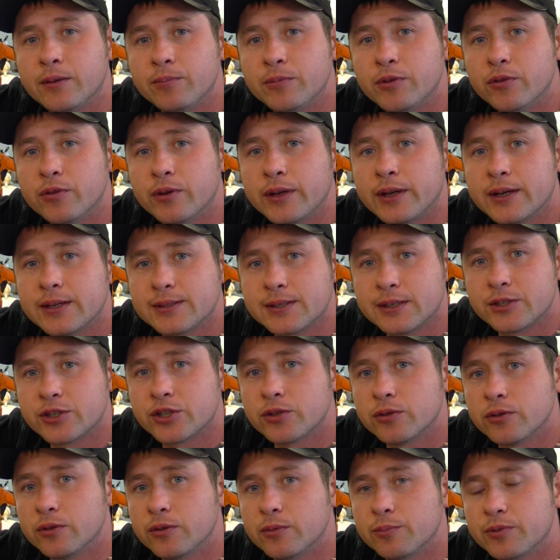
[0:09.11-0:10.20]
up doing as I
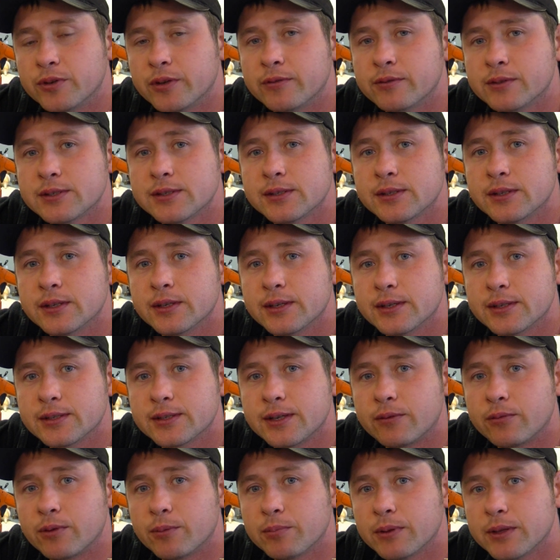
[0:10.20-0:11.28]
showed you previously is I
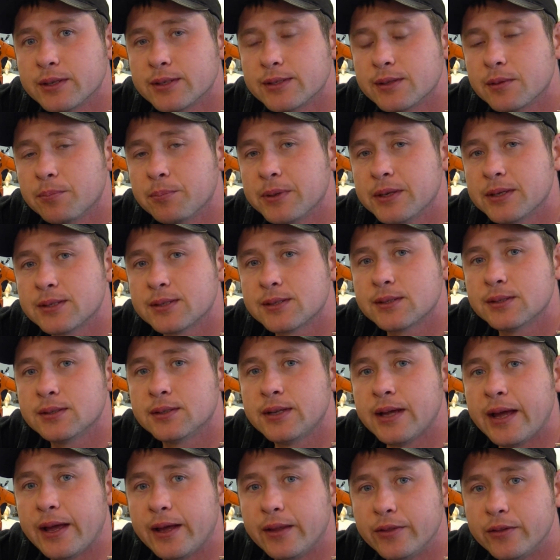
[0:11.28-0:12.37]
replaced the
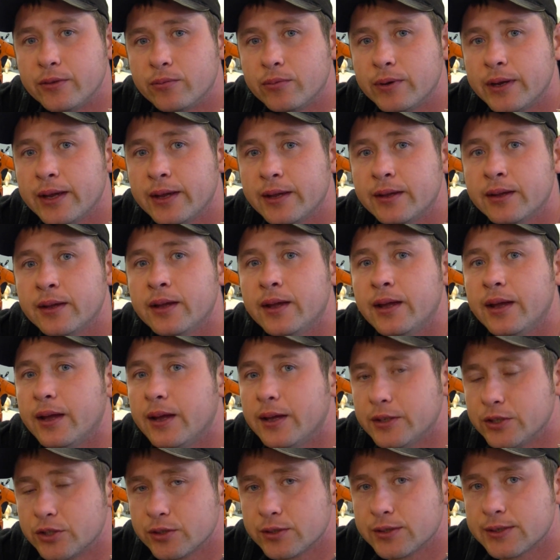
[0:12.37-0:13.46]
piston and the ring
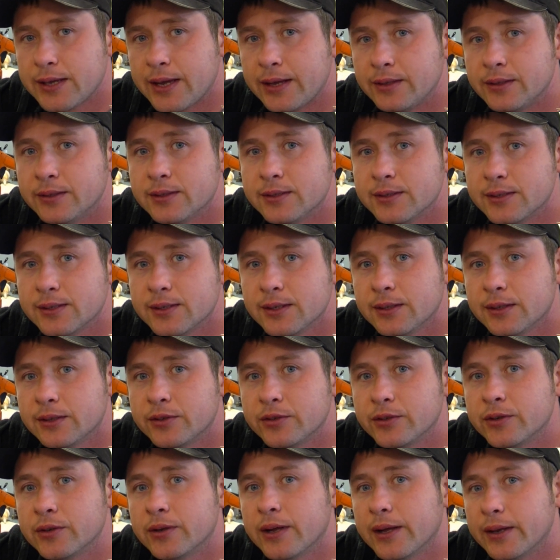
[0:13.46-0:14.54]
and just sanded the
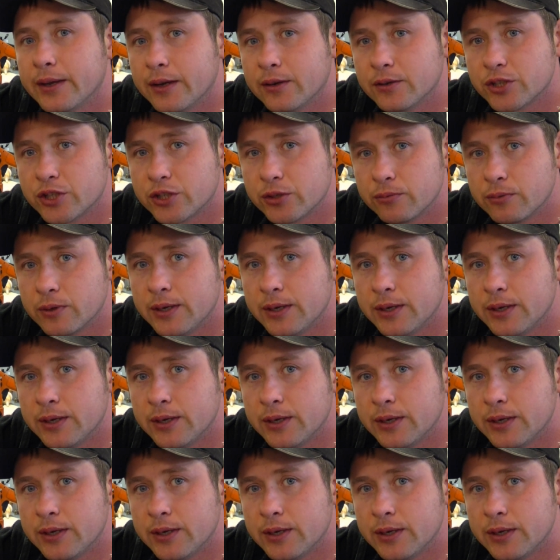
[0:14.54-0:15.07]
cylinder and now she